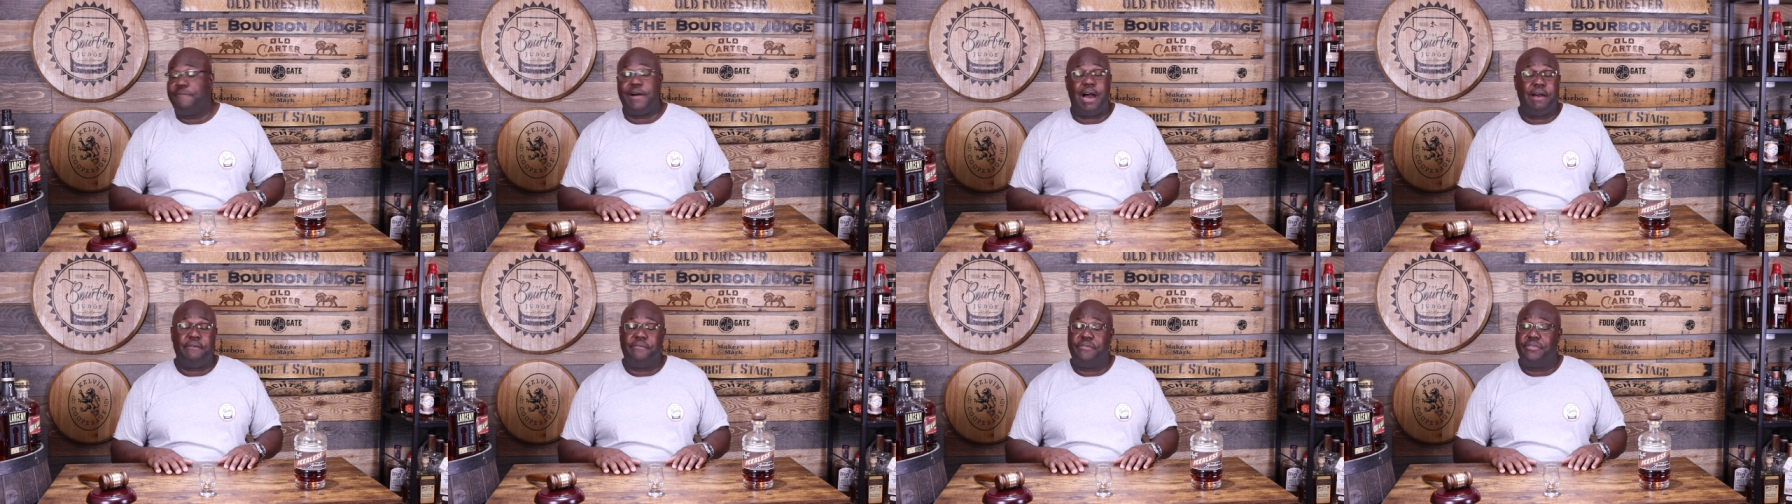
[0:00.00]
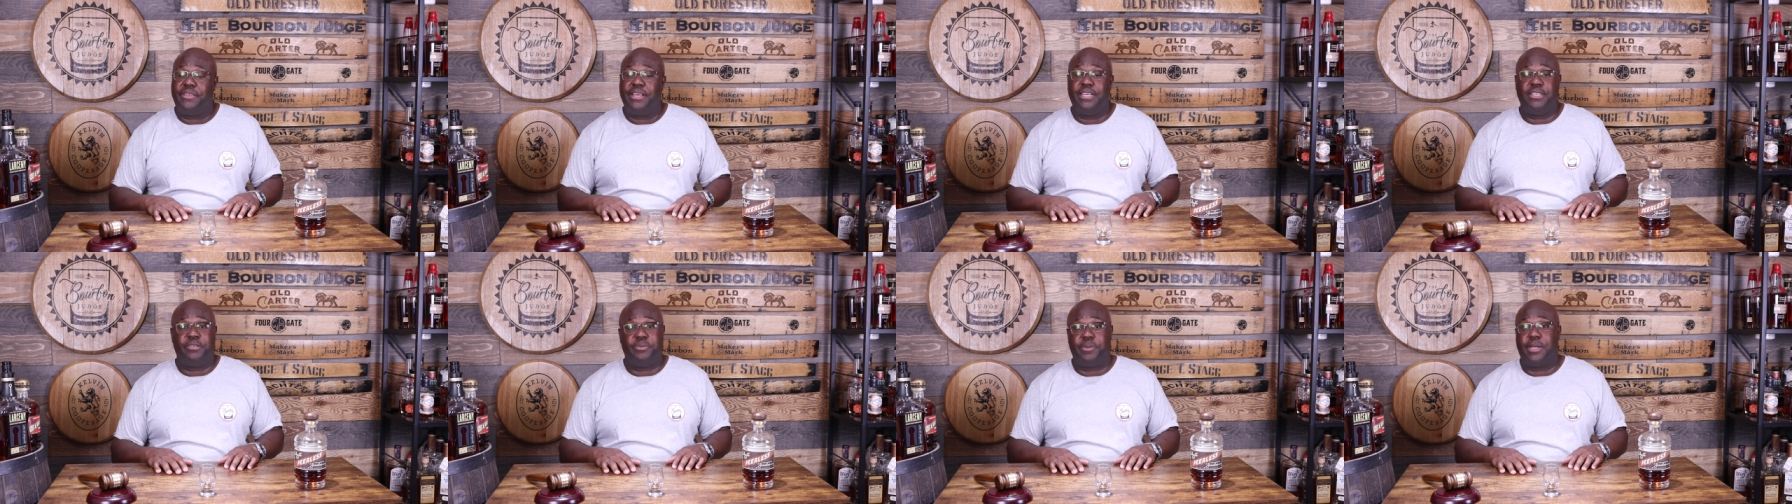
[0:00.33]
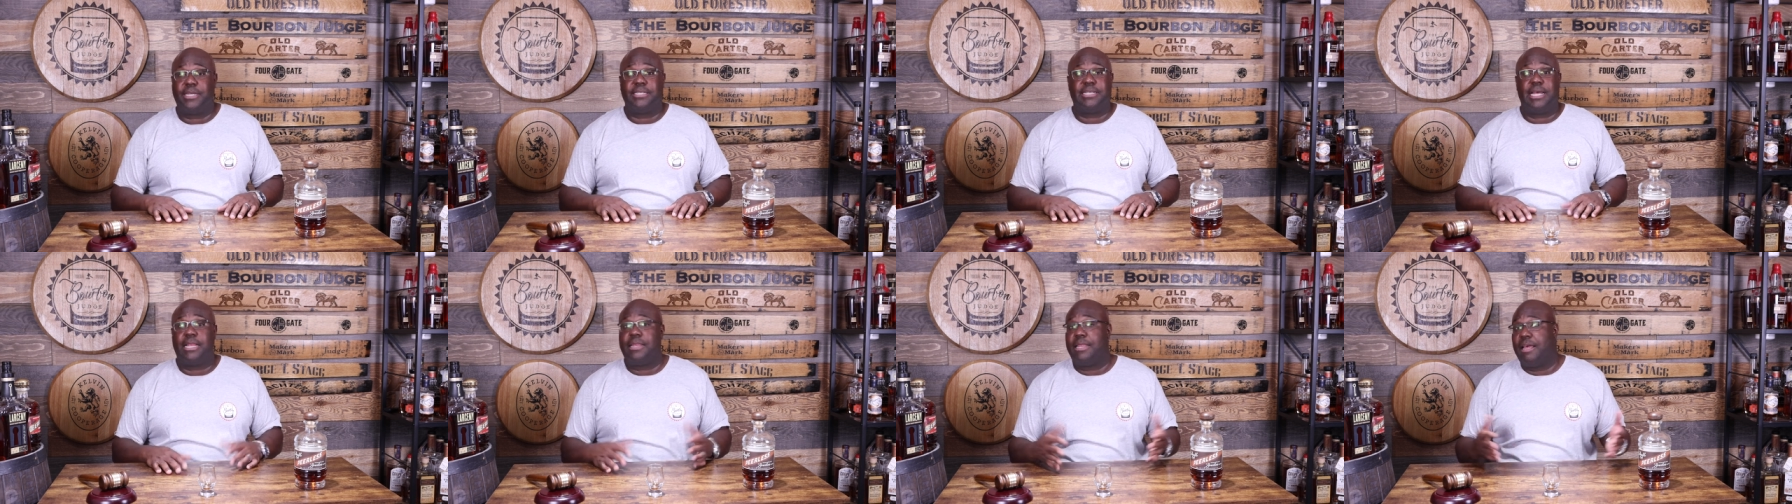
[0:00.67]
five of these
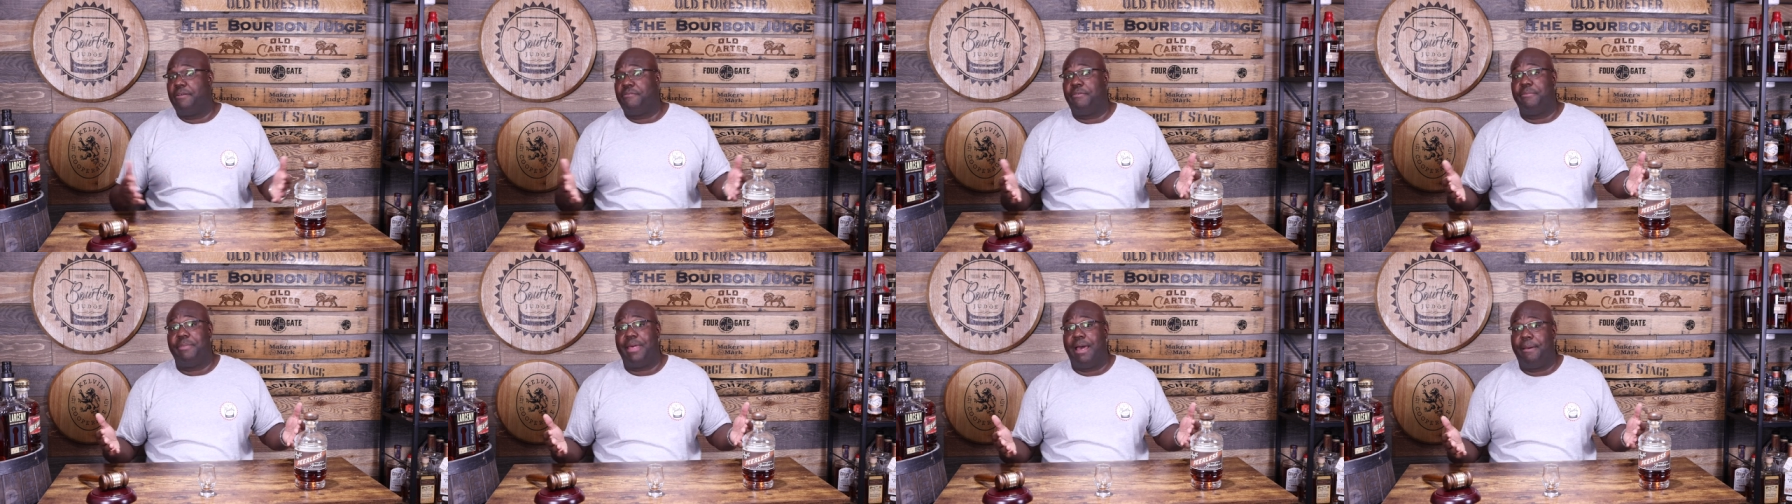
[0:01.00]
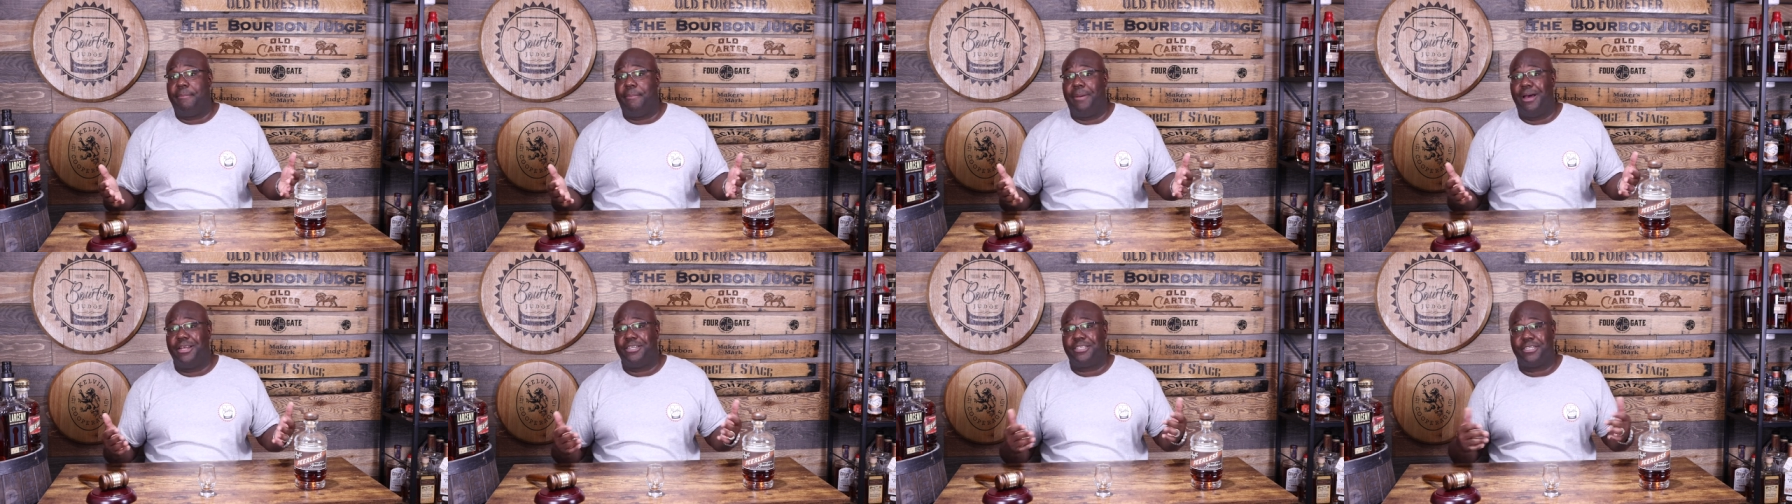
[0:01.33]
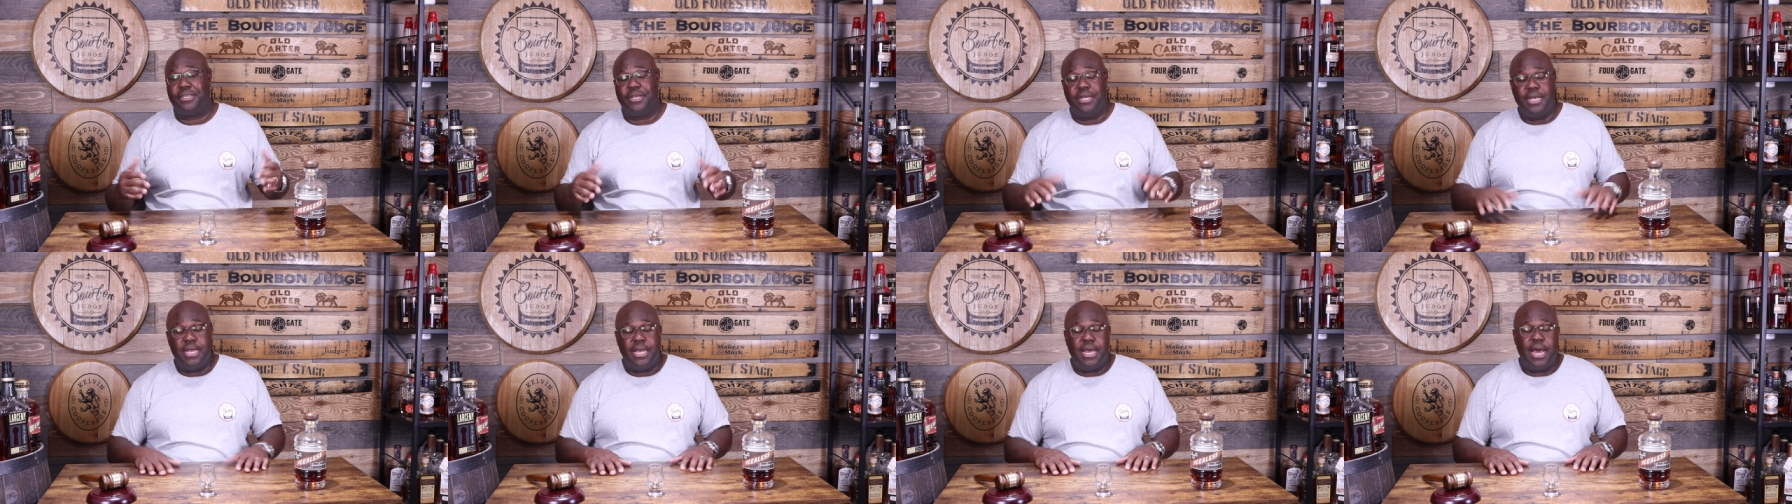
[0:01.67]
because I love them that
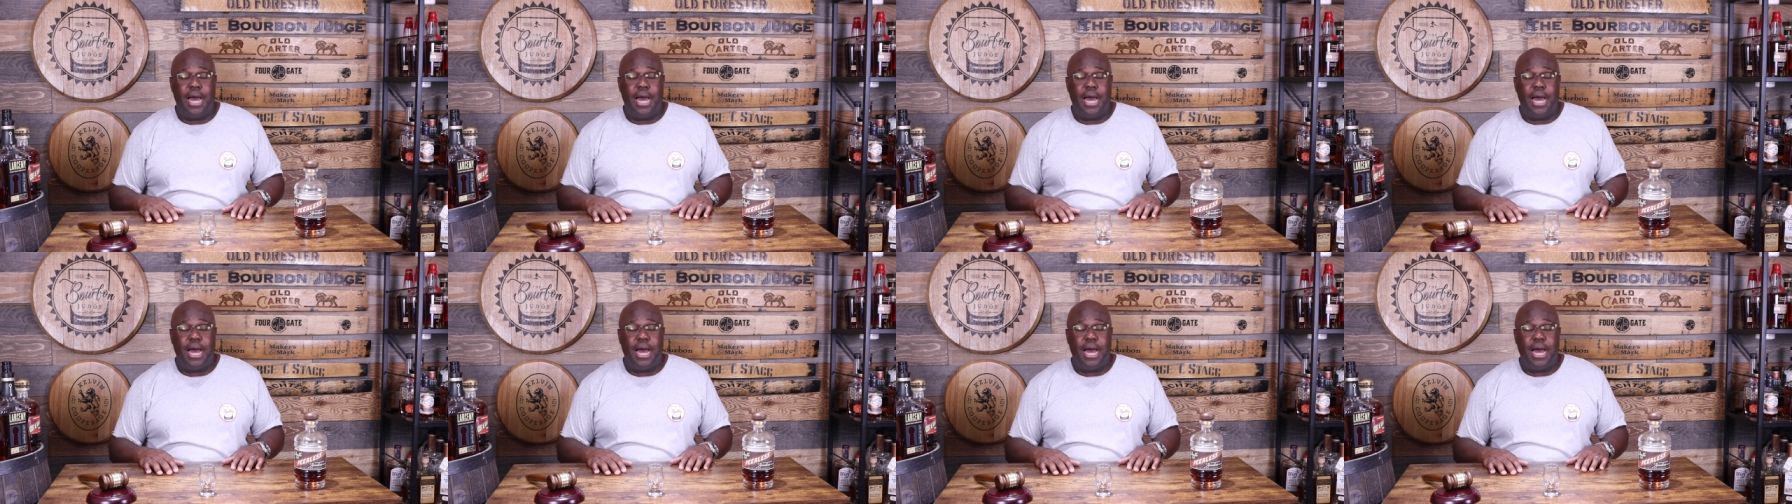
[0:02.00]
much.